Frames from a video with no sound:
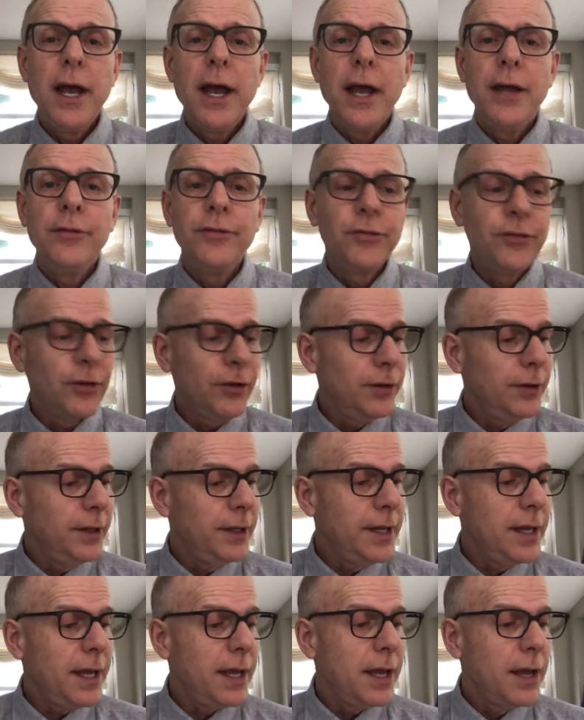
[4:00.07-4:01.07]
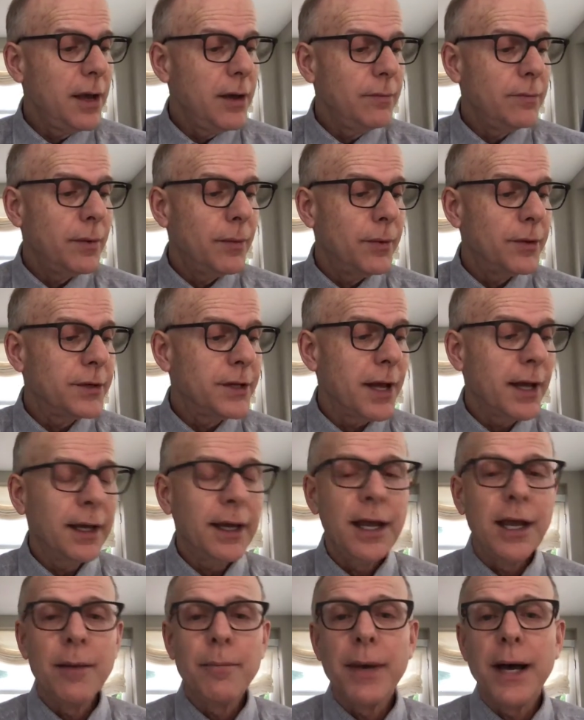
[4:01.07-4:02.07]
And certainly, when we're
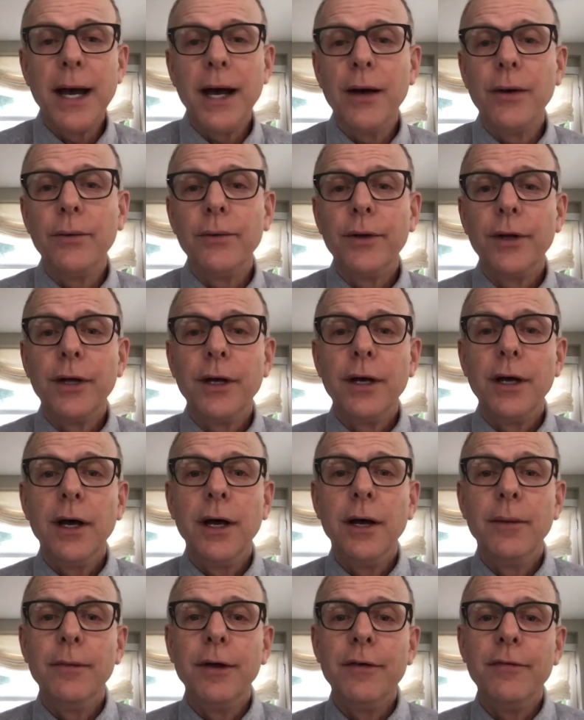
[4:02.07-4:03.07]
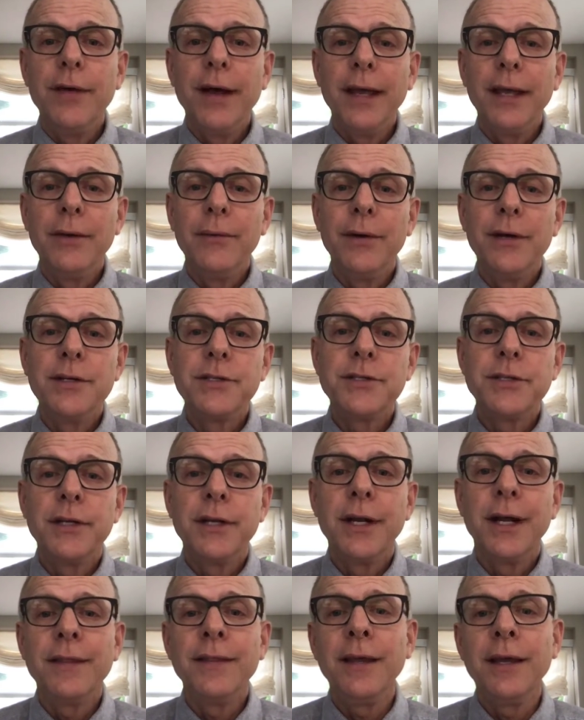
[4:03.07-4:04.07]
talking about evaluation,
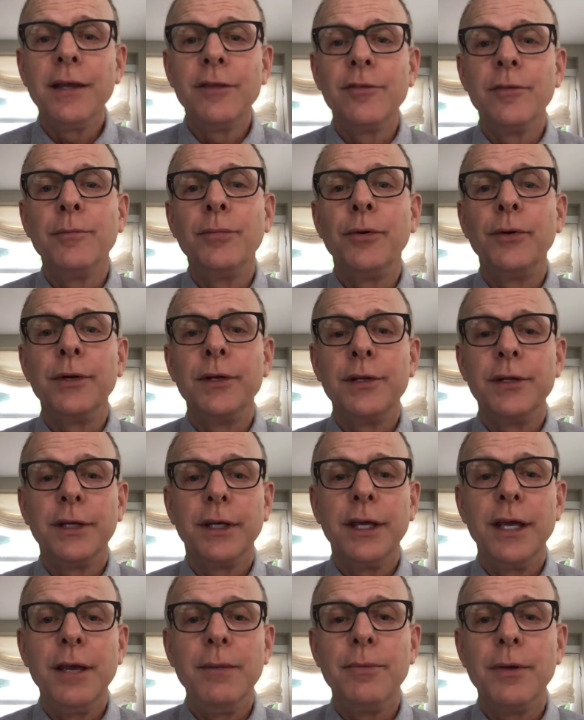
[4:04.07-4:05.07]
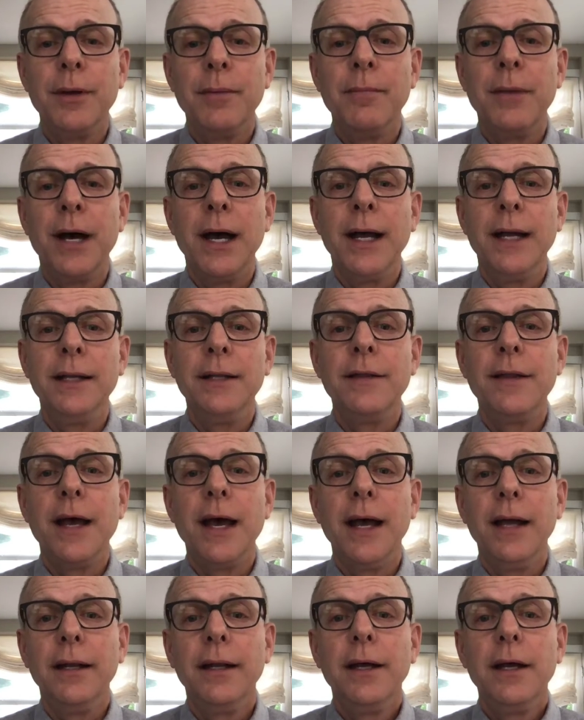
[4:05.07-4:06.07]
I think it's important to keep in mind
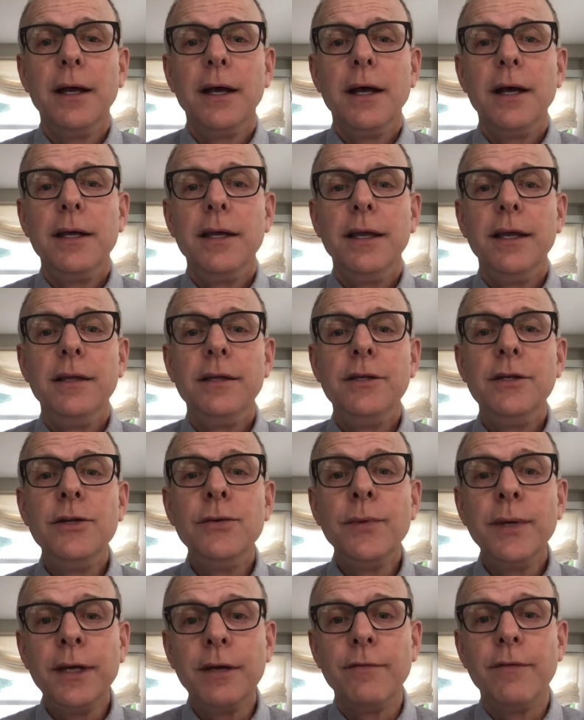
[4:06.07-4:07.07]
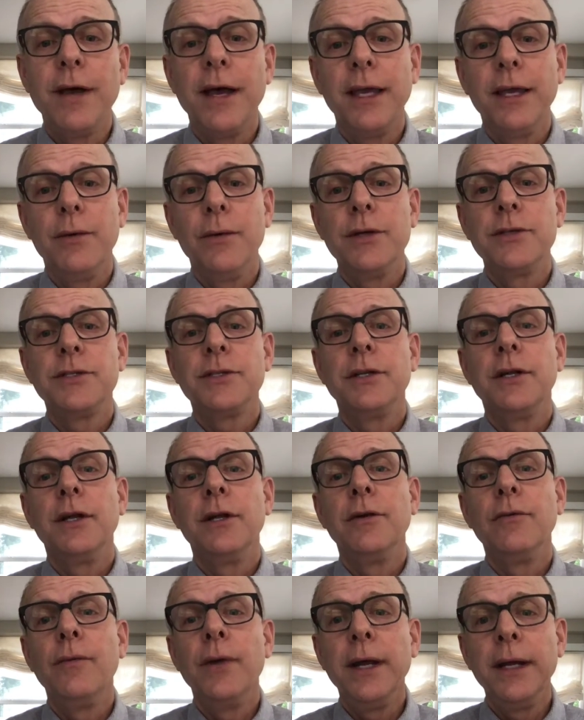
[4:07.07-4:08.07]
that doing evaluation on
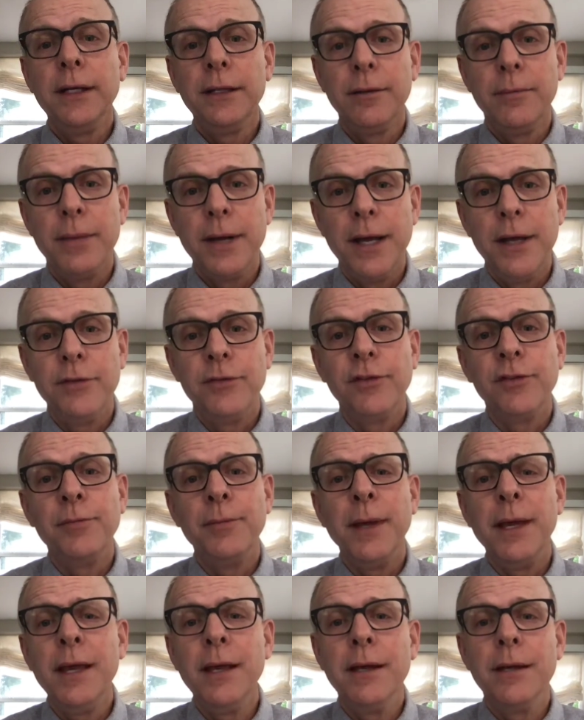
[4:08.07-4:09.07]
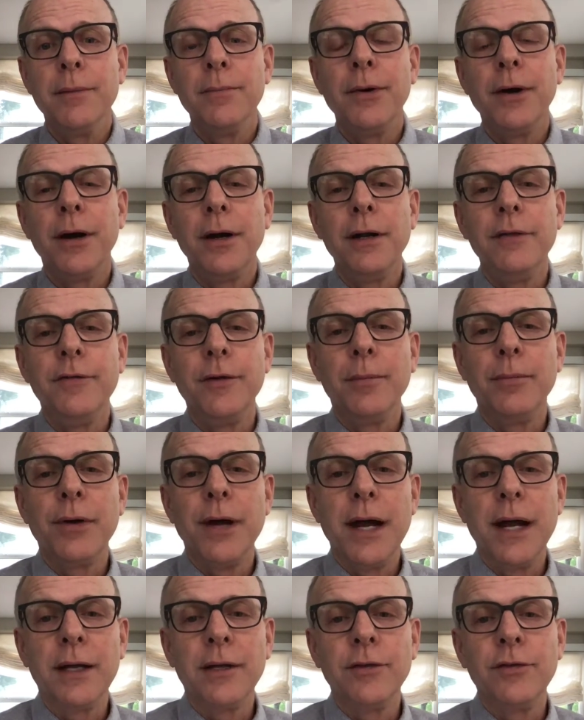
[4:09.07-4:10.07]
a regular basis, making it a part of your
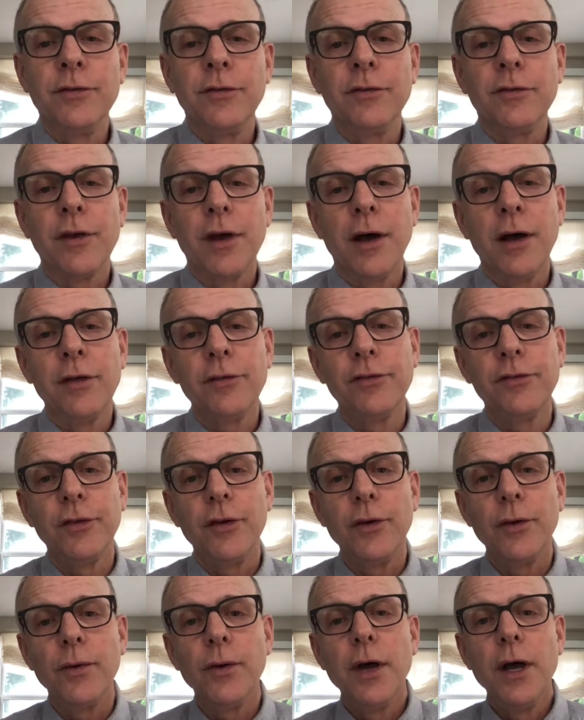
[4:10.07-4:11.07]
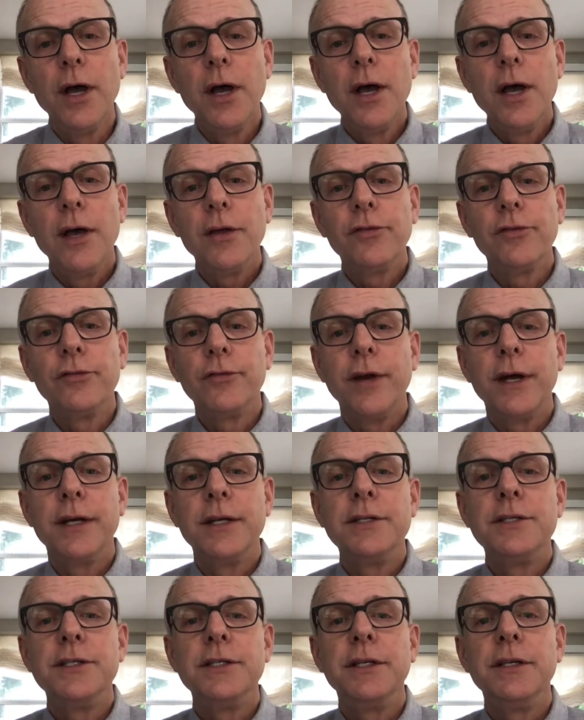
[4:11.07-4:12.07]
practice, is also a
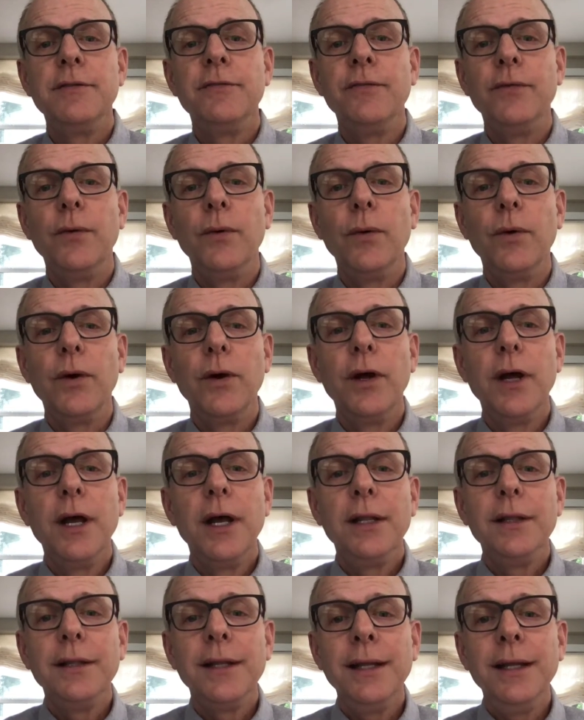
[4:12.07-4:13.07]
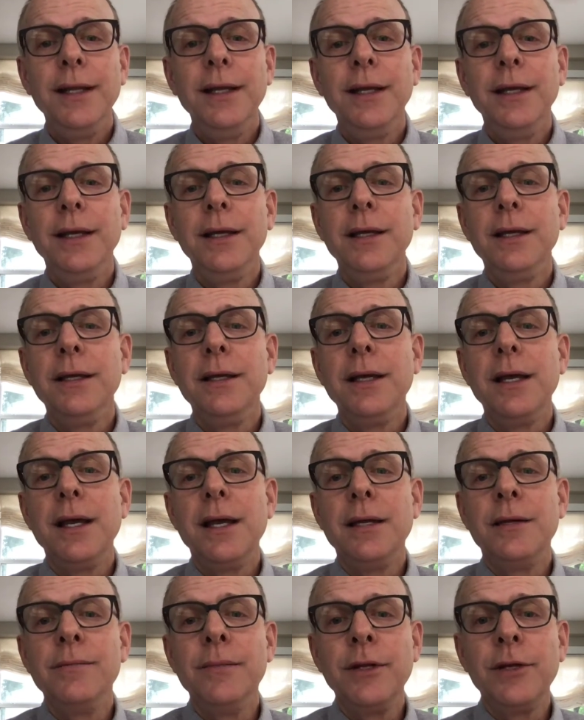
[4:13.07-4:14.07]
strategy for letting
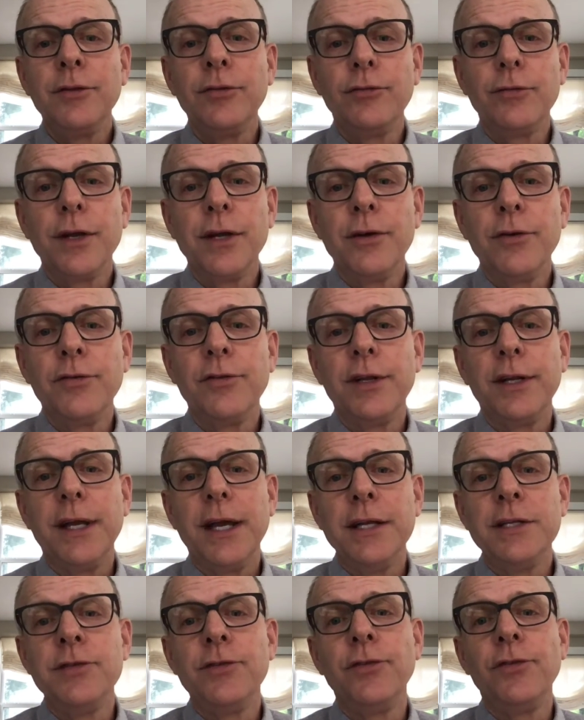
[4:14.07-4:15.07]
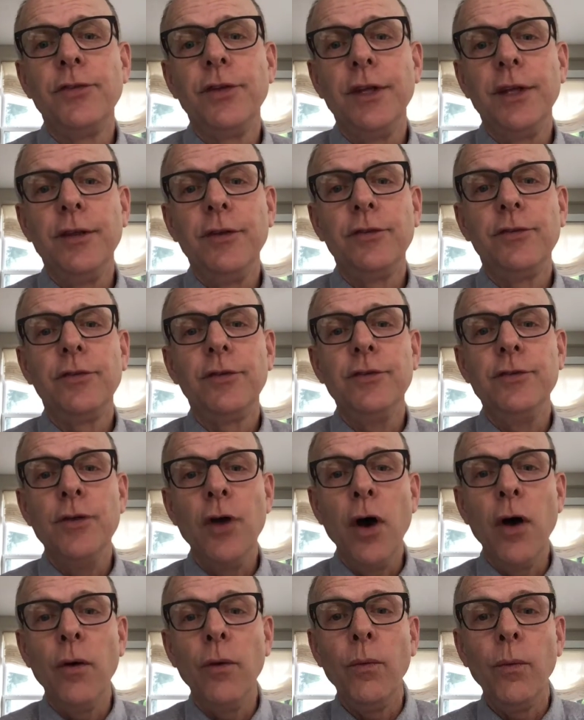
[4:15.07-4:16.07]
administrators at agencies know
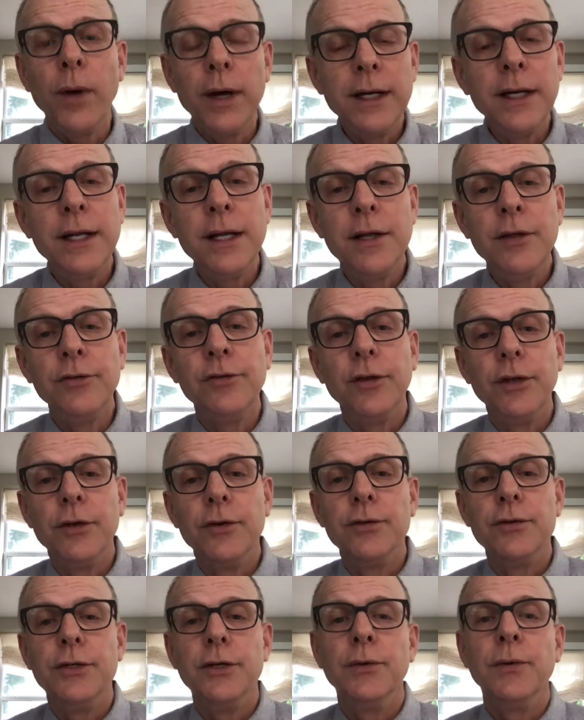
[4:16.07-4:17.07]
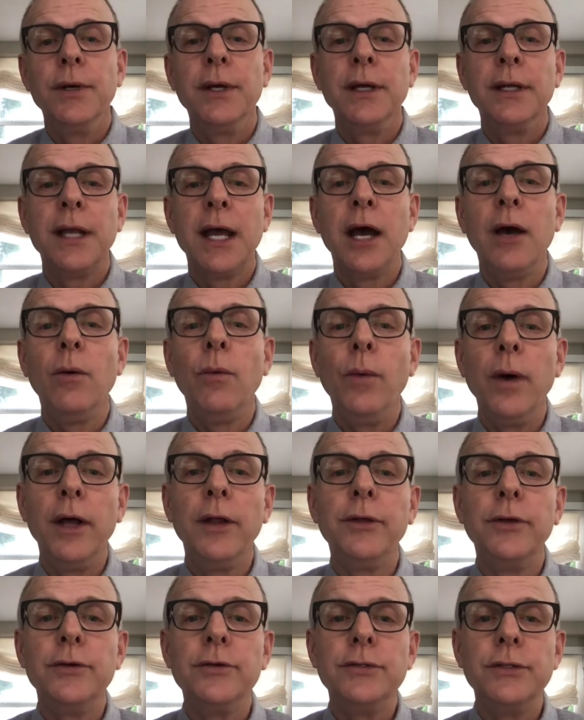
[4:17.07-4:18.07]
what it is that you're doing and how well
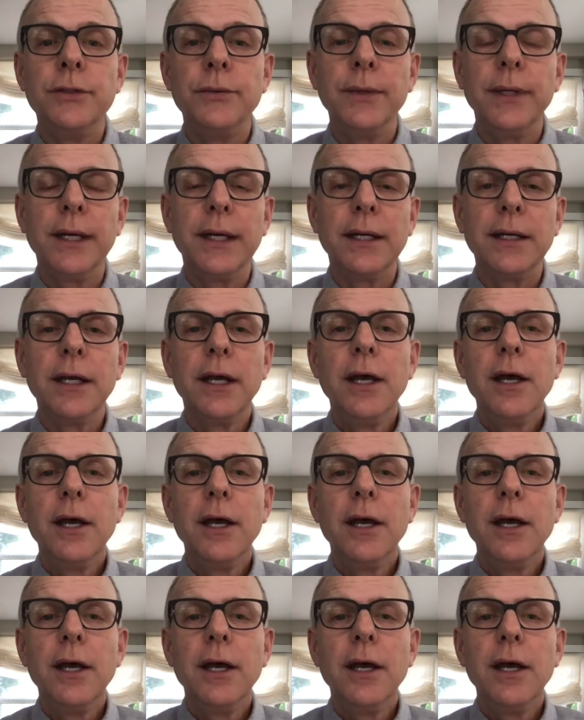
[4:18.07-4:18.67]
you're doing it.